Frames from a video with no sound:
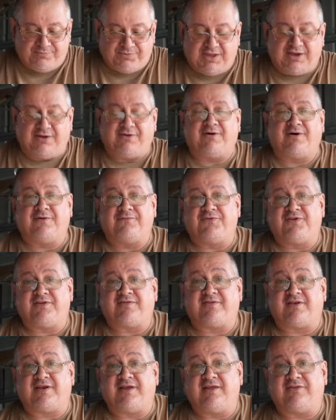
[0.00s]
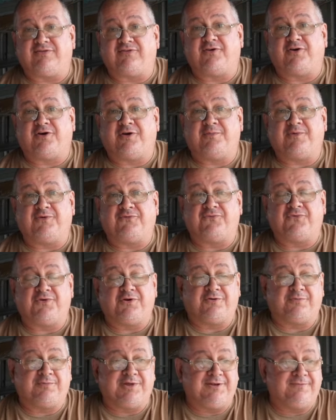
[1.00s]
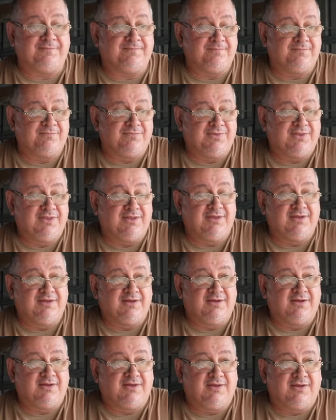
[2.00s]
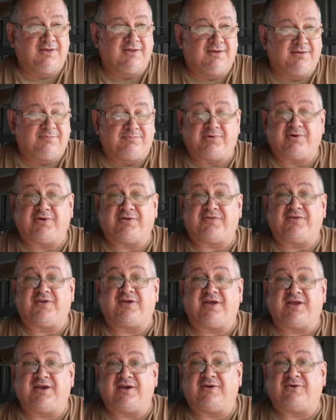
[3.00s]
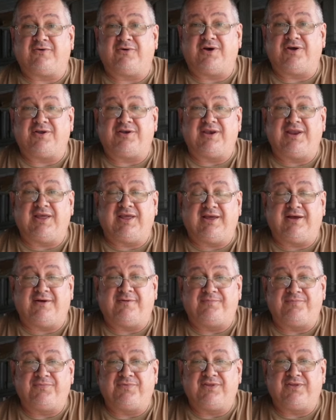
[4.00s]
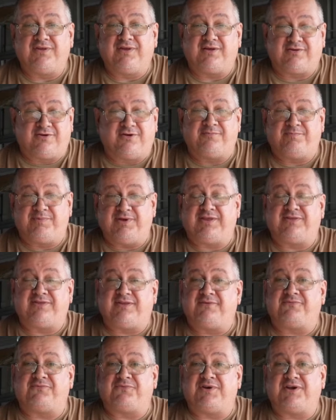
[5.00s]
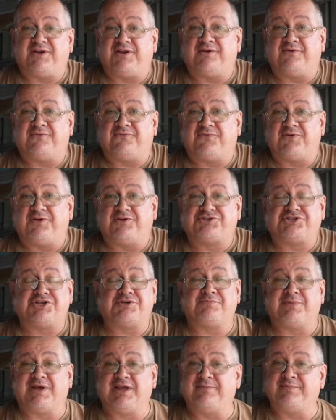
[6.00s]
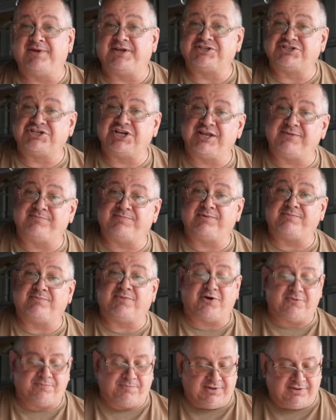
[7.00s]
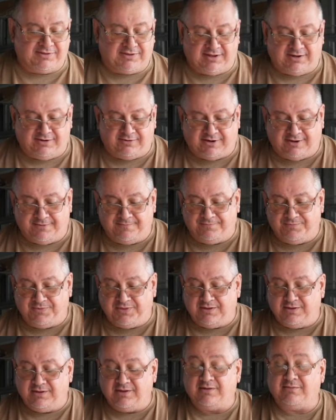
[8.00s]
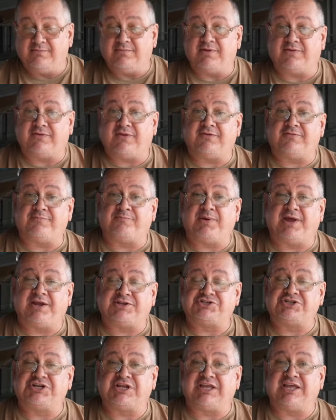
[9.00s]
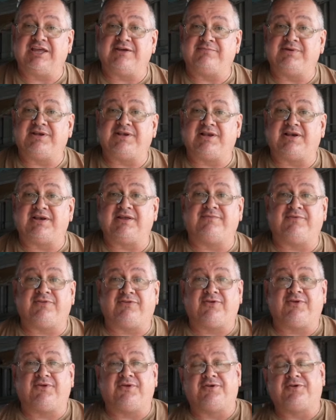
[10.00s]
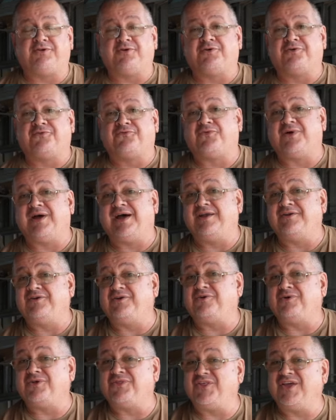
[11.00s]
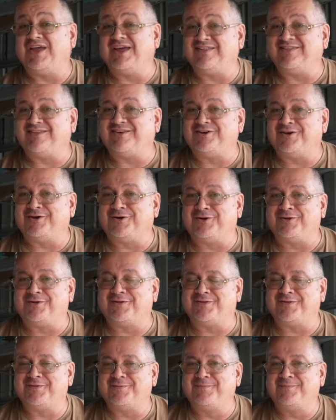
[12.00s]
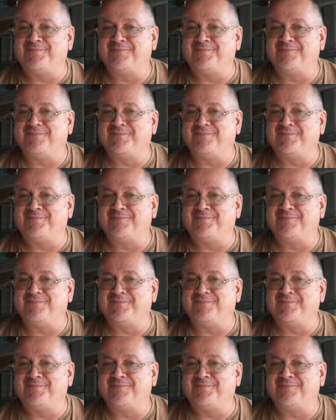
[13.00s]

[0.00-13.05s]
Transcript: Now obviously at time of filming, the price I'm going to quote now, it could be different in the future, maybe cheaper, might be dearer. But this battery can be delivered to your door for under $1,000.